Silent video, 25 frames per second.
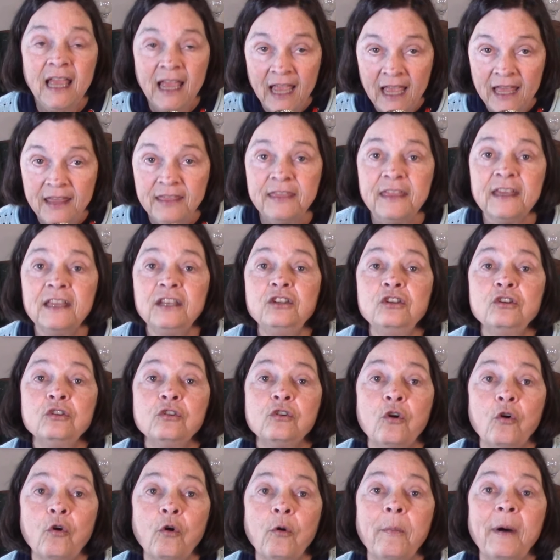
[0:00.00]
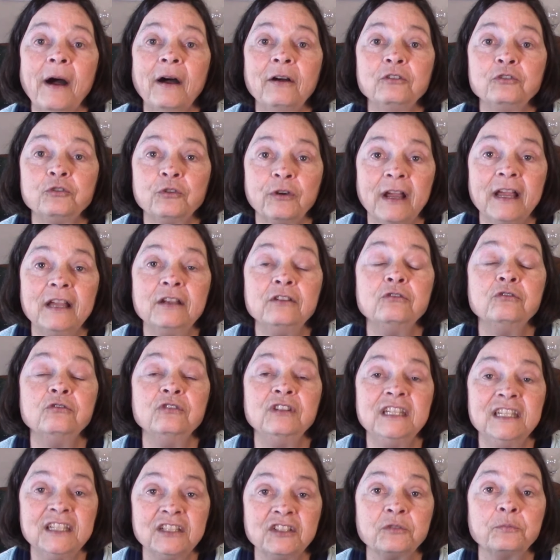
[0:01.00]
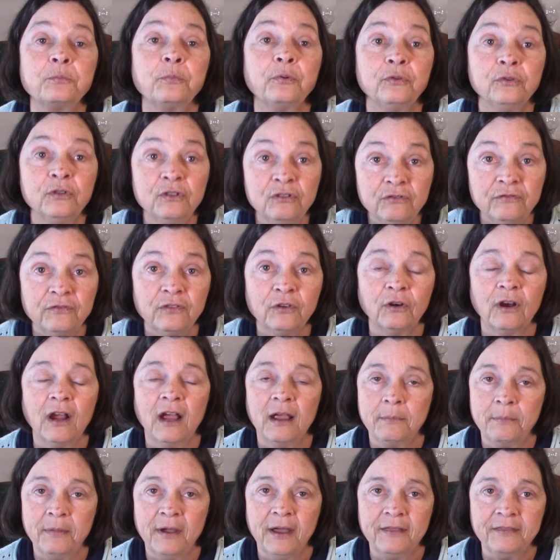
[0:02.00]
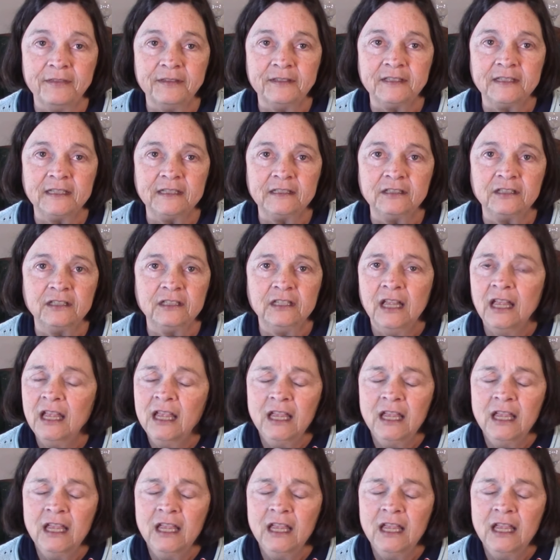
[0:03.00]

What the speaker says: And then you go about trying to disprove your hypothesis.